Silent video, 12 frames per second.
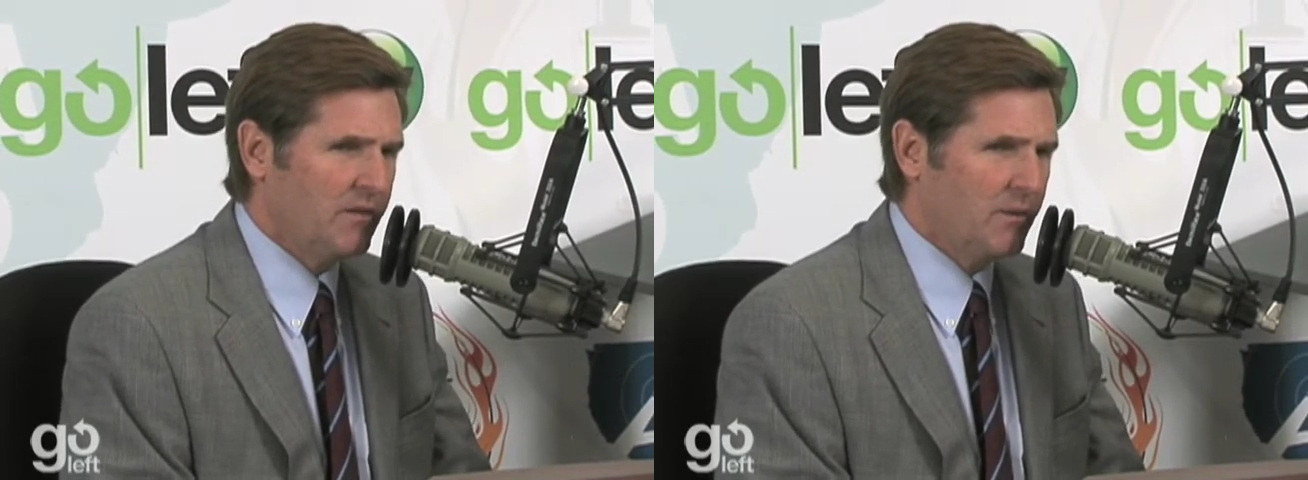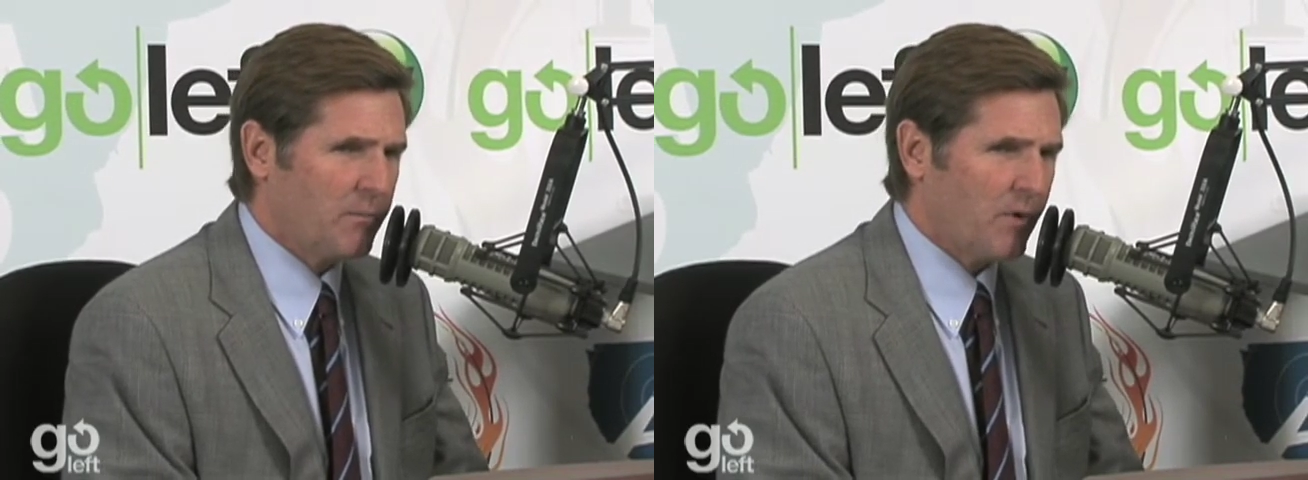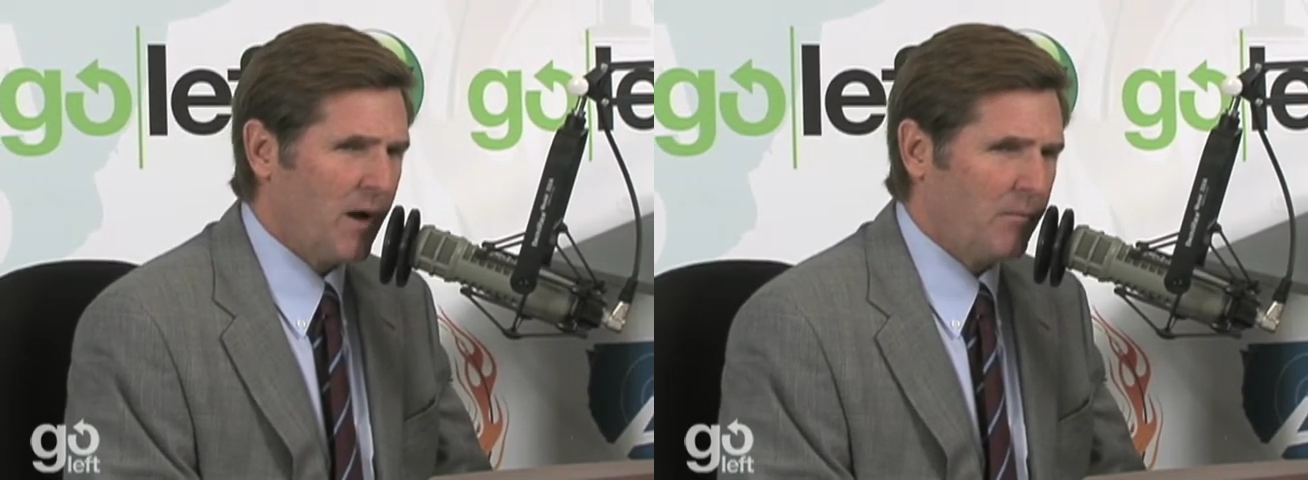
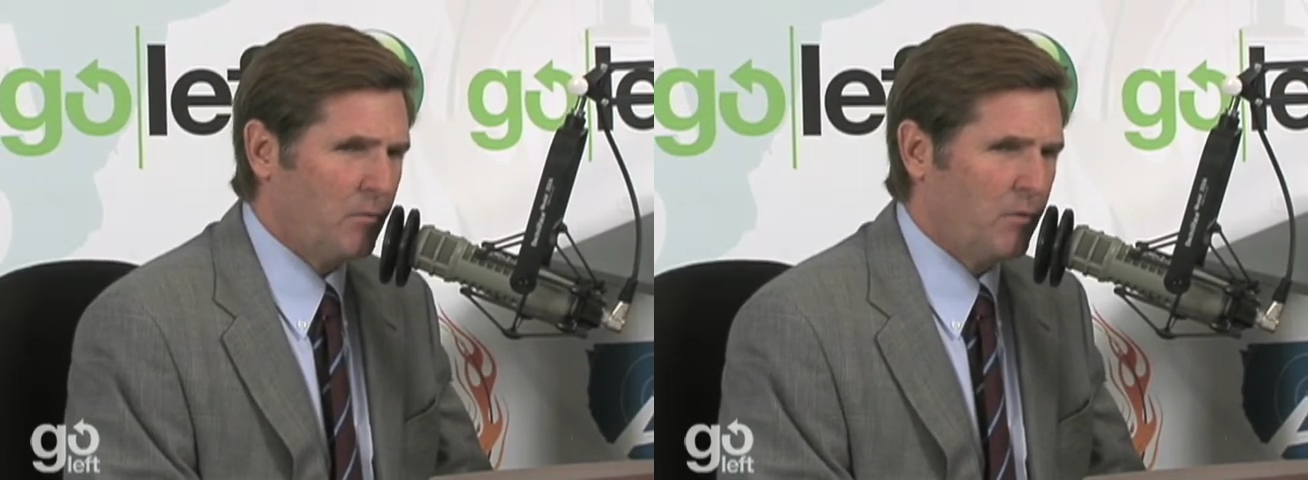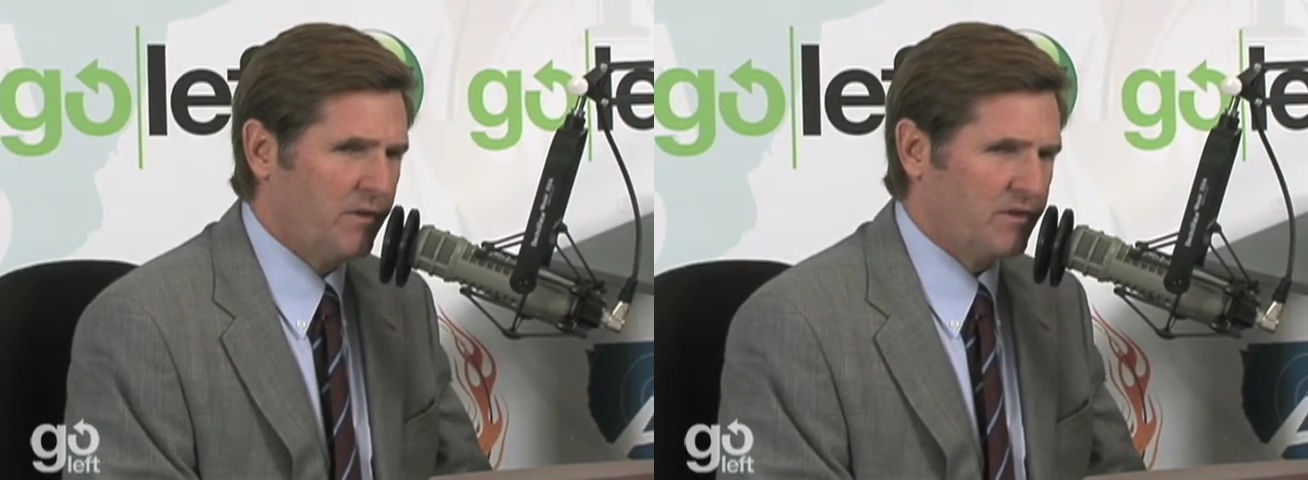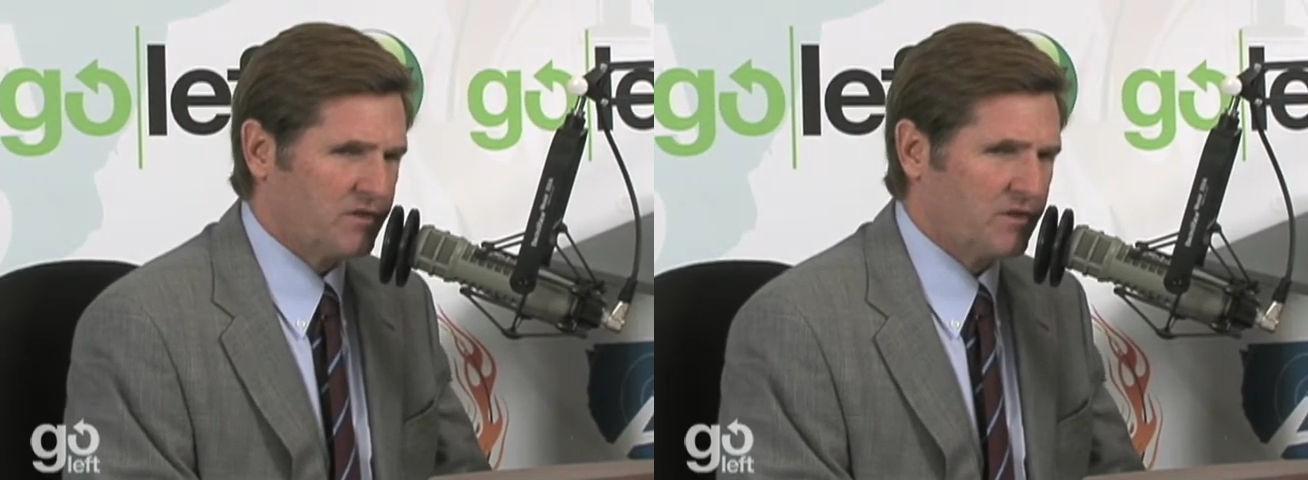the problem
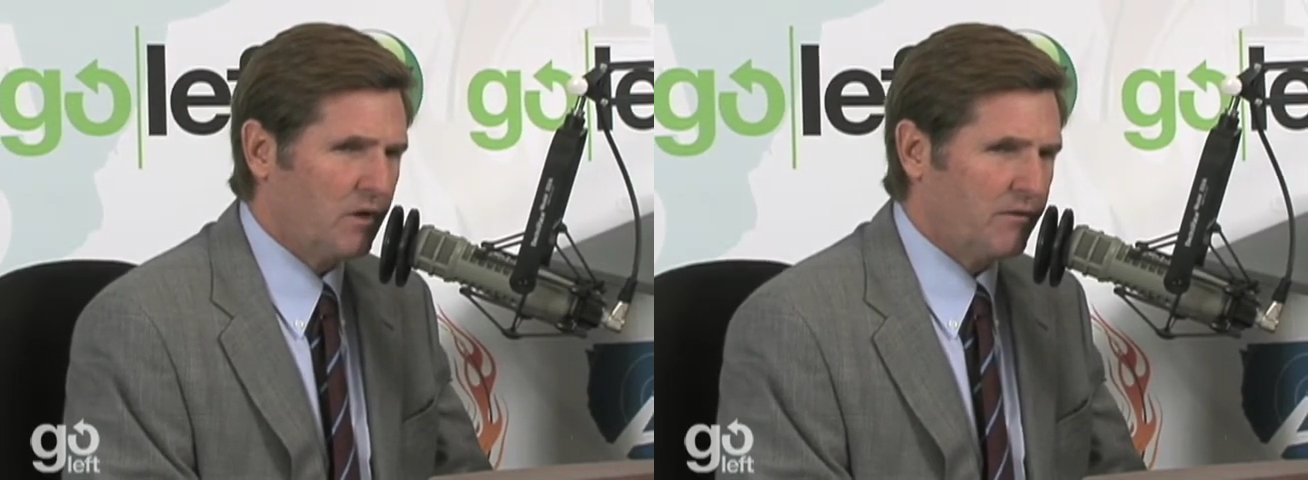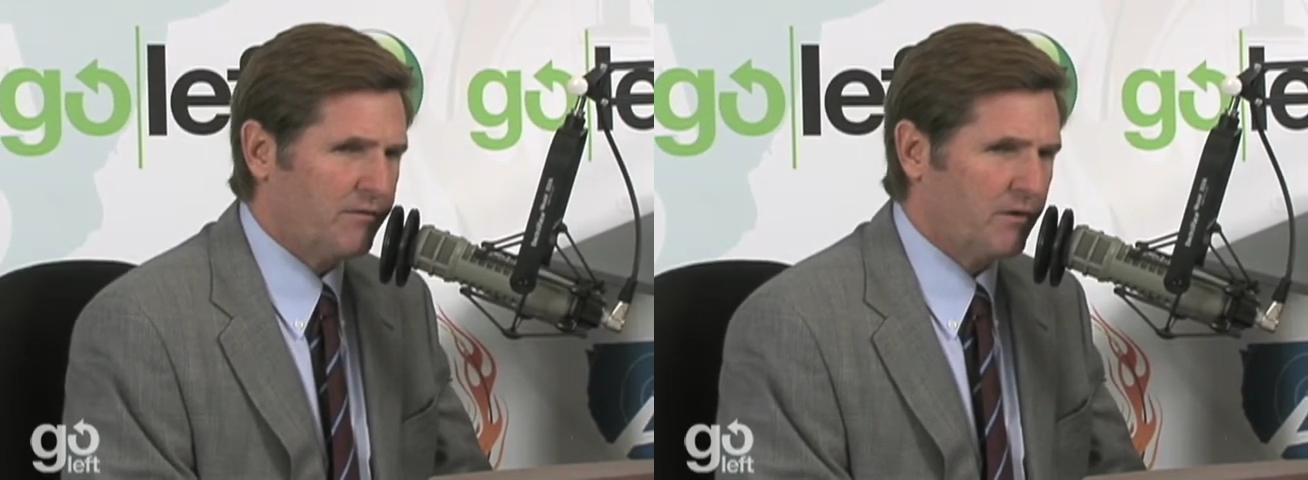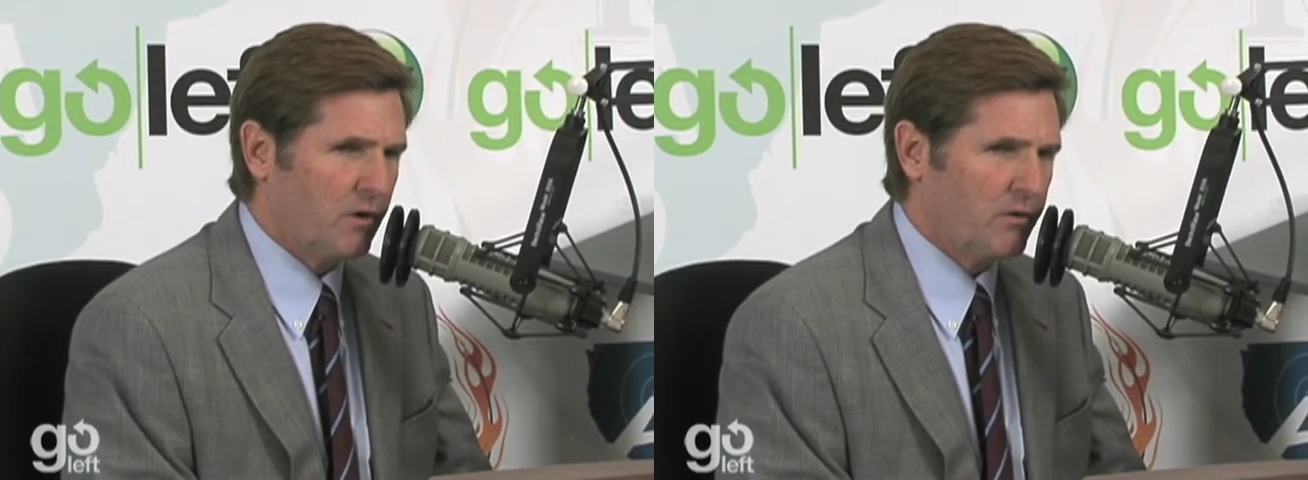with the sulfur